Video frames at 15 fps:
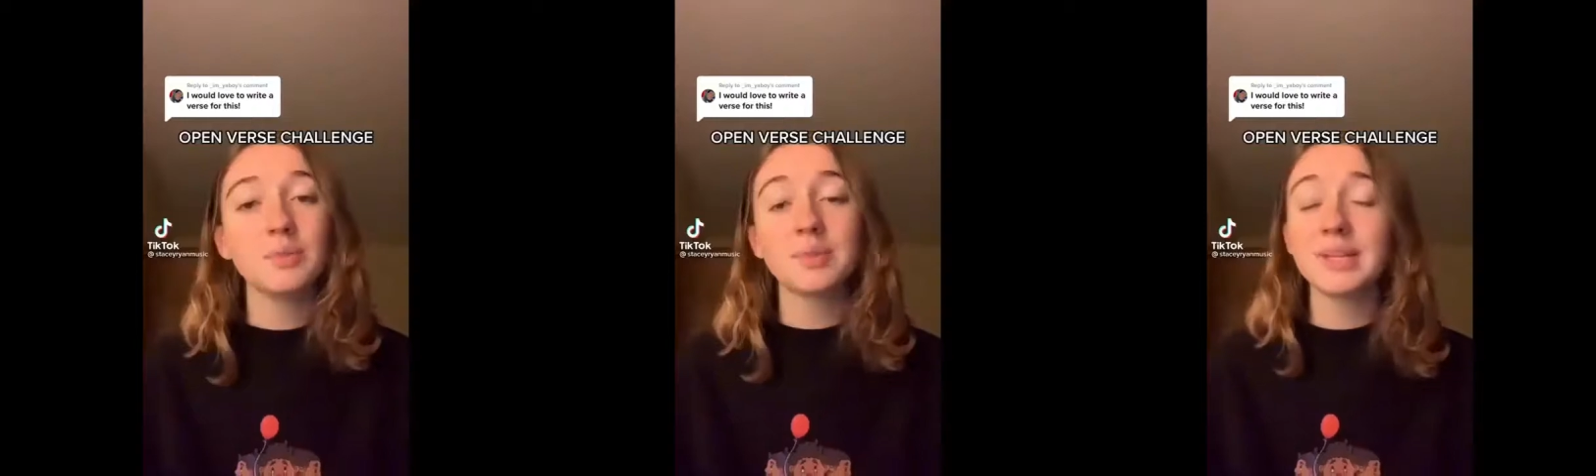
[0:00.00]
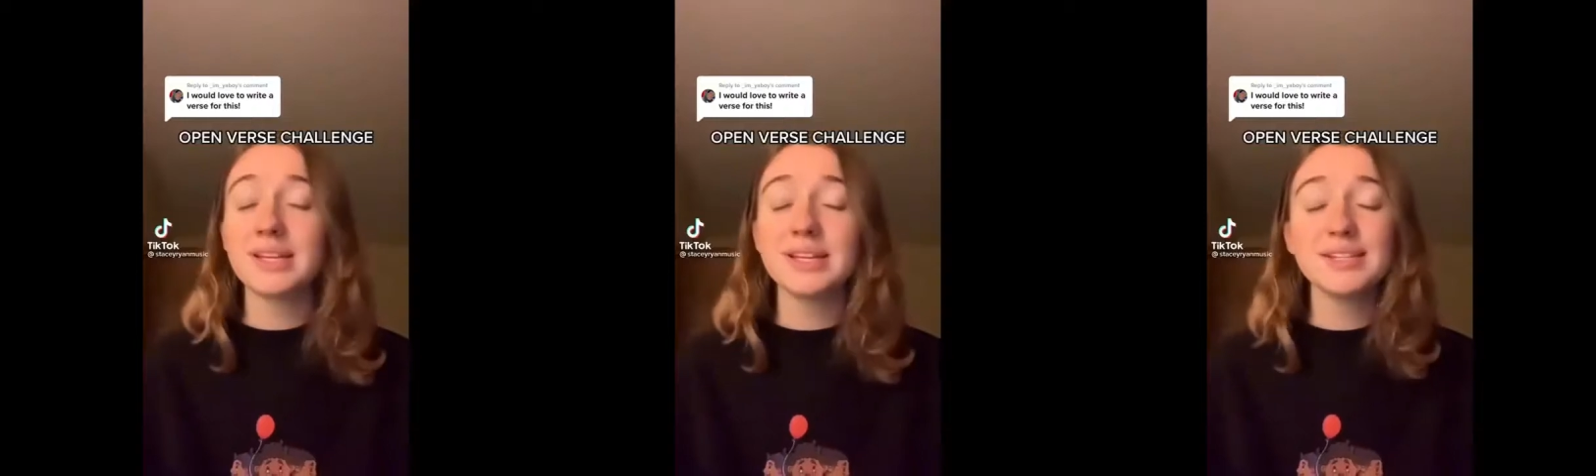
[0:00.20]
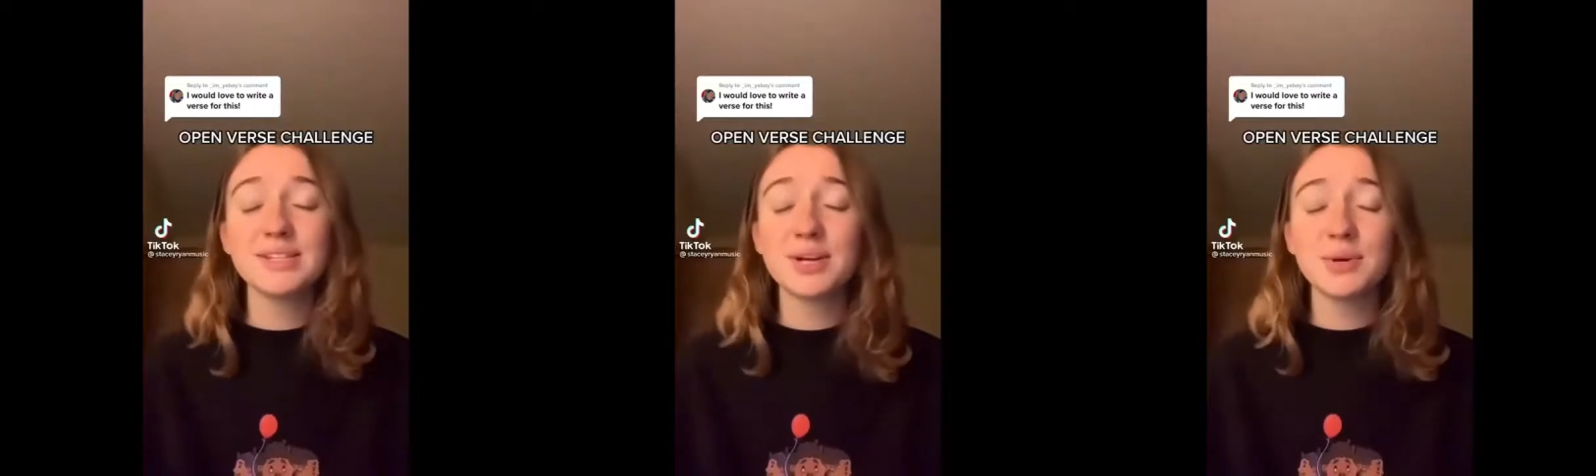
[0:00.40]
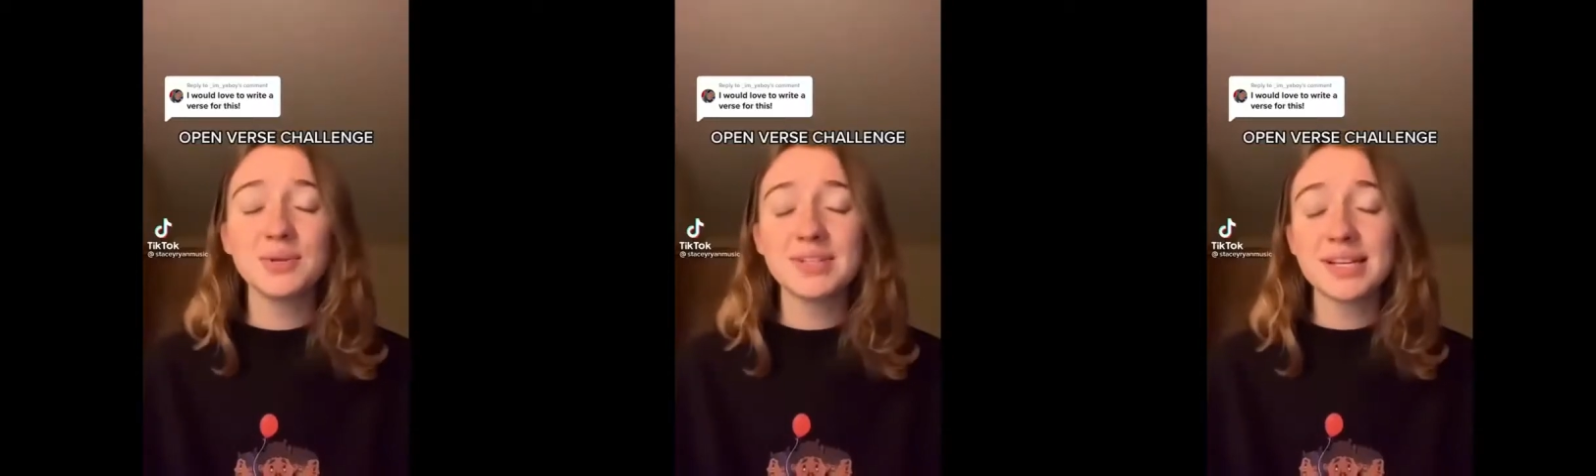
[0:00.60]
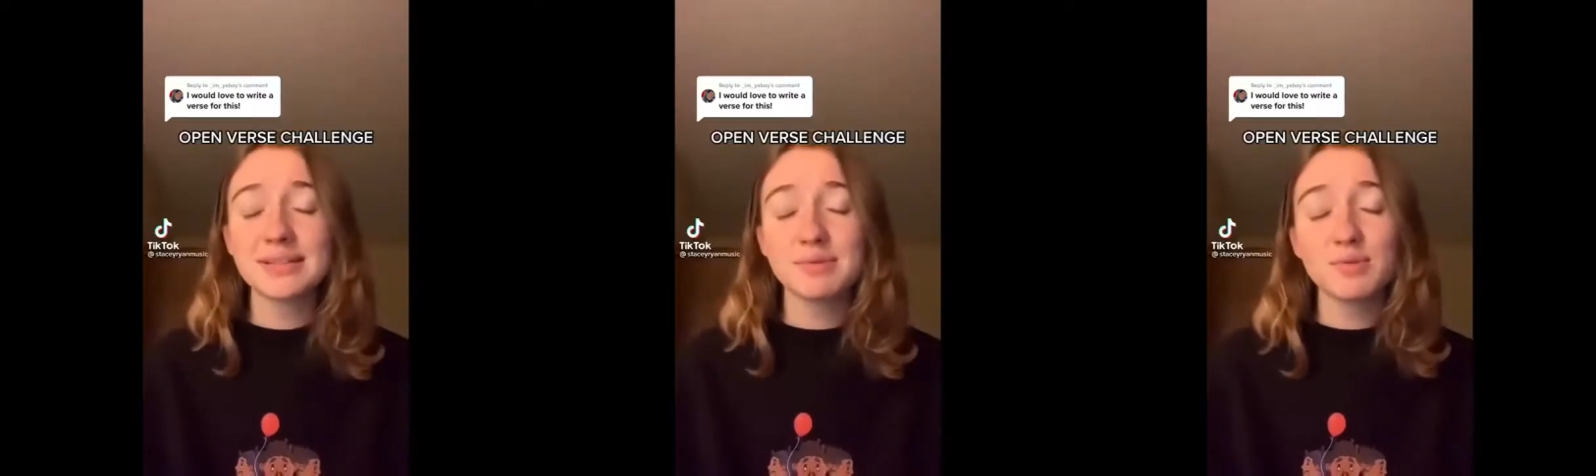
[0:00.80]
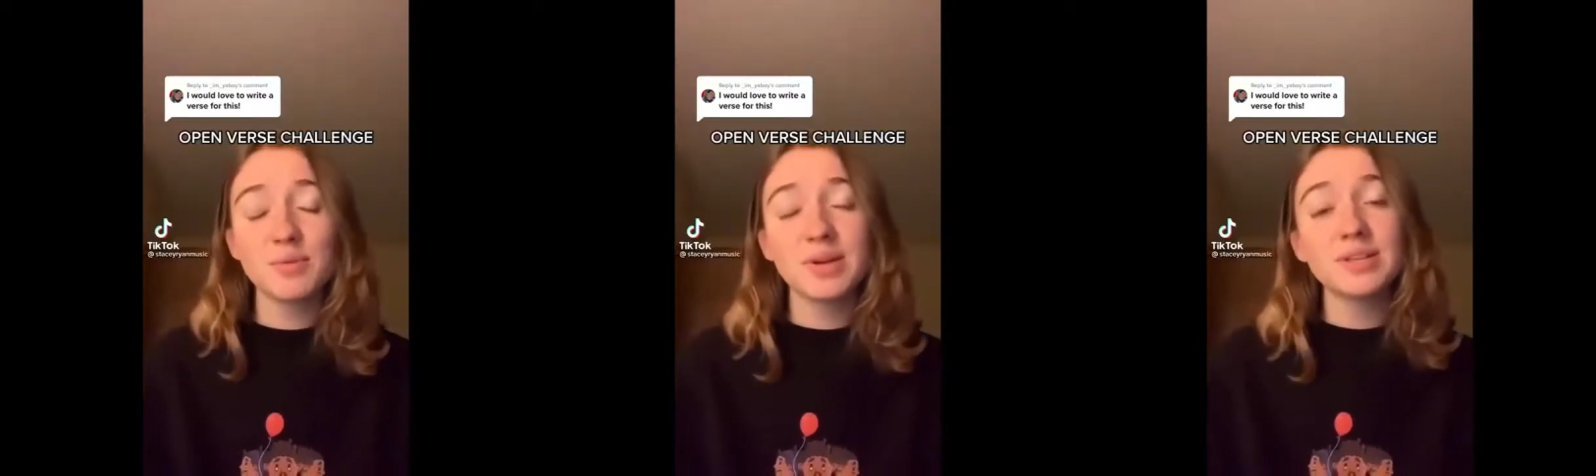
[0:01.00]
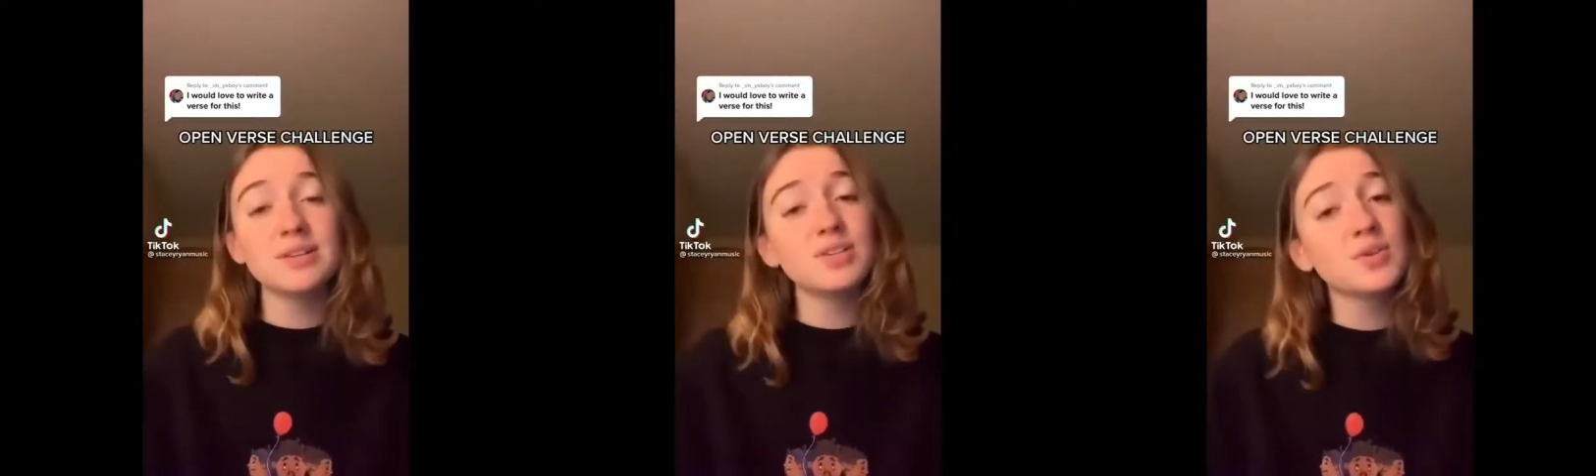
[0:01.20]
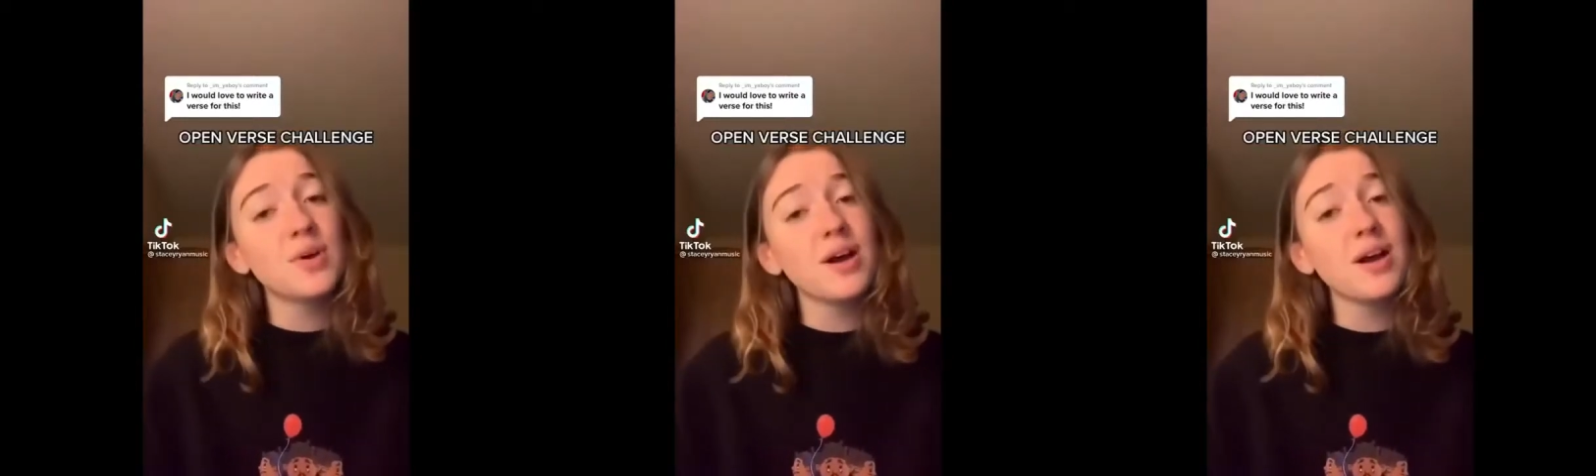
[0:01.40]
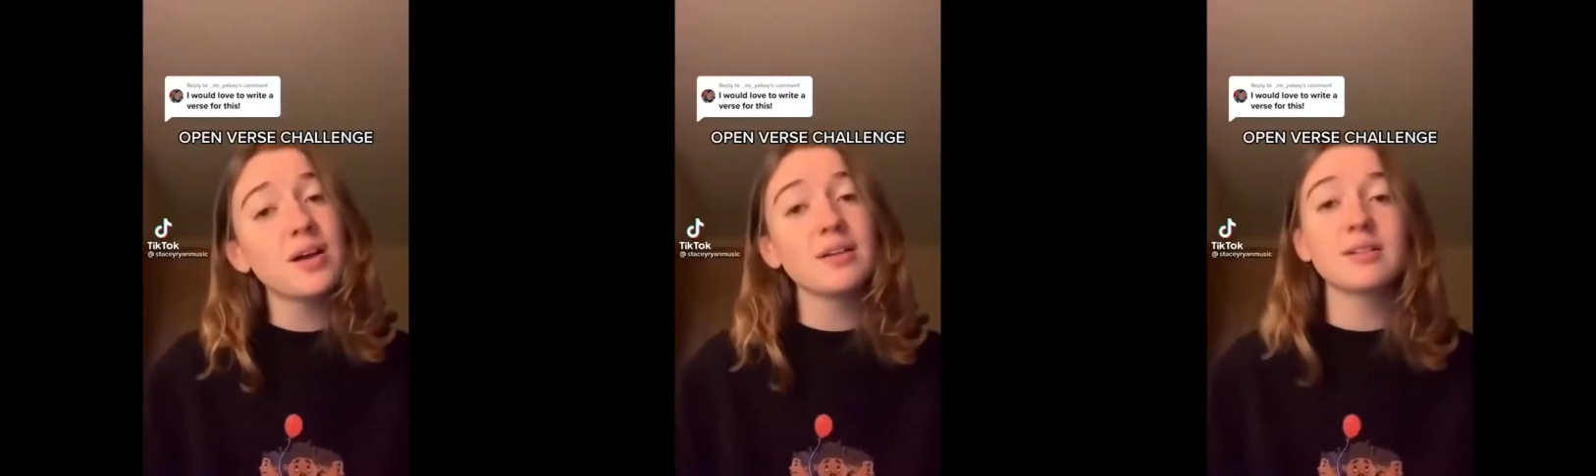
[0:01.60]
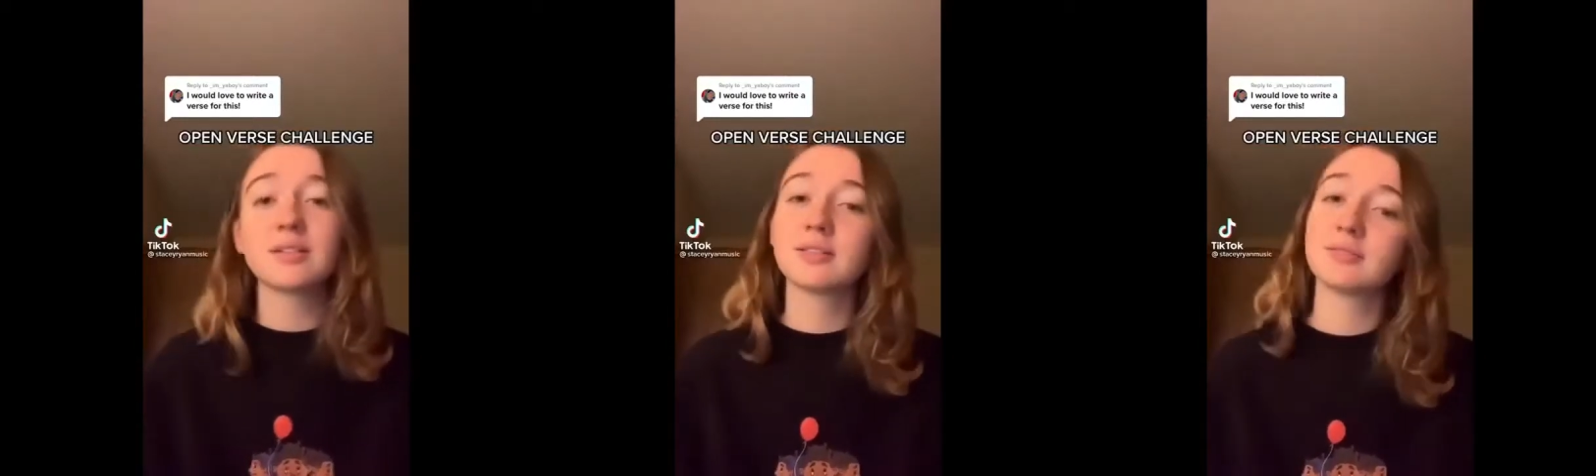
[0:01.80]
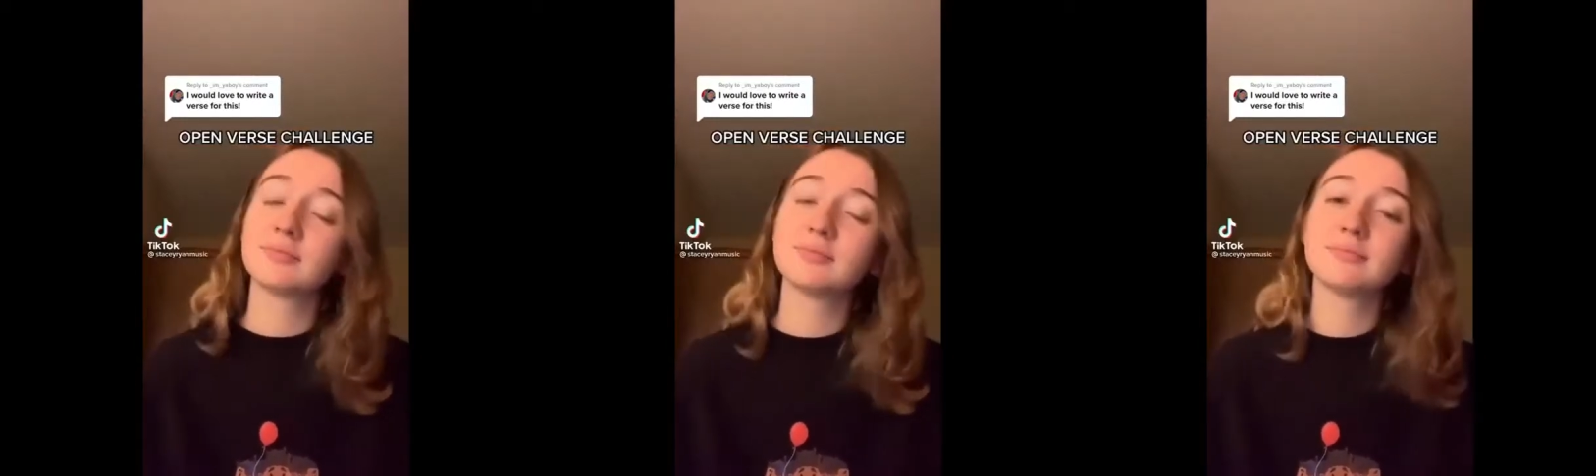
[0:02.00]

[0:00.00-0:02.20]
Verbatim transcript: Please don't text me when you're drunk.